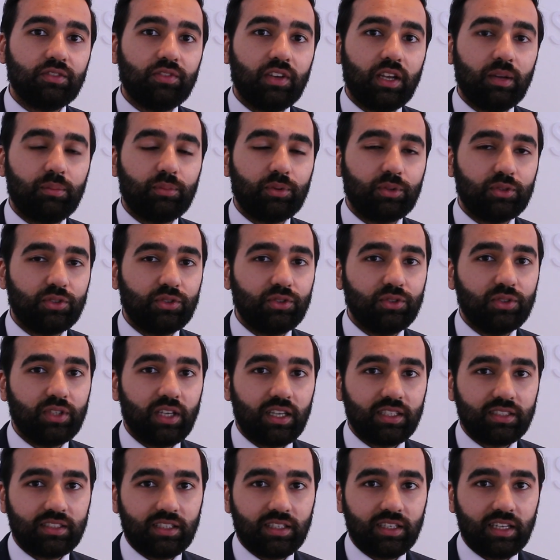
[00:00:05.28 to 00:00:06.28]
of April
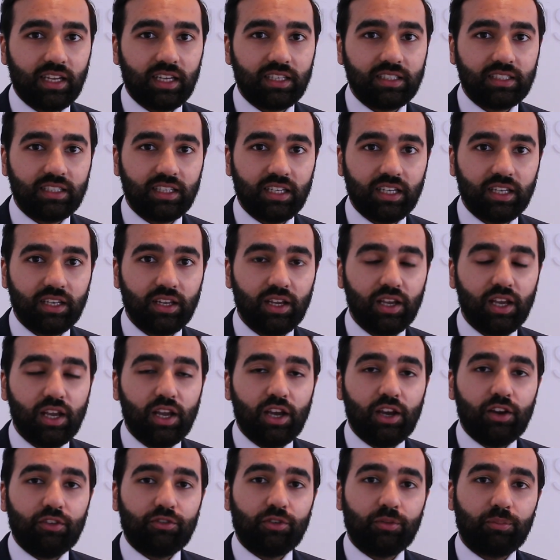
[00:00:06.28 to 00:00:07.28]
2018
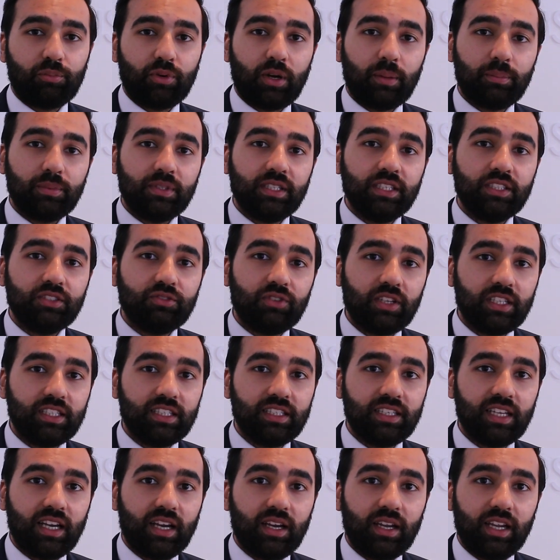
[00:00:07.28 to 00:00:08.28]
for properties
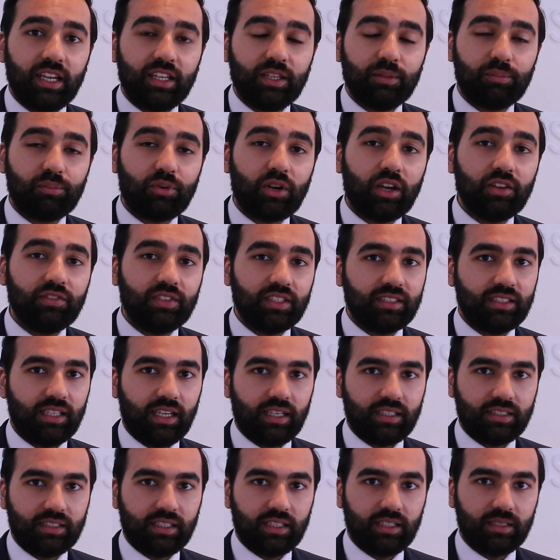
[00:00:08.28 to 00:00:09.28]
rented out in the private
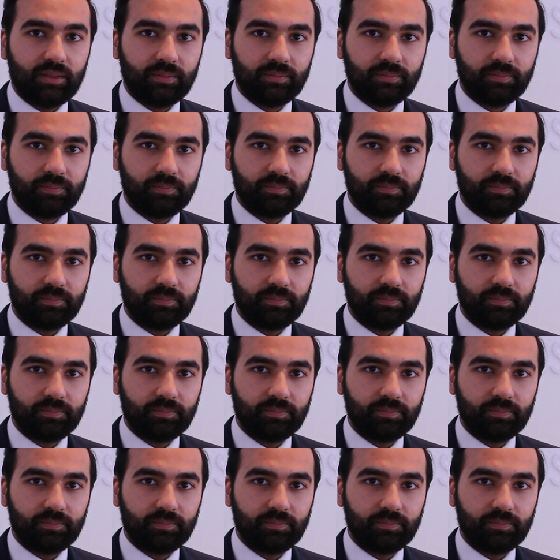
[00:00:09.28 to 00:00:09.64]
sector.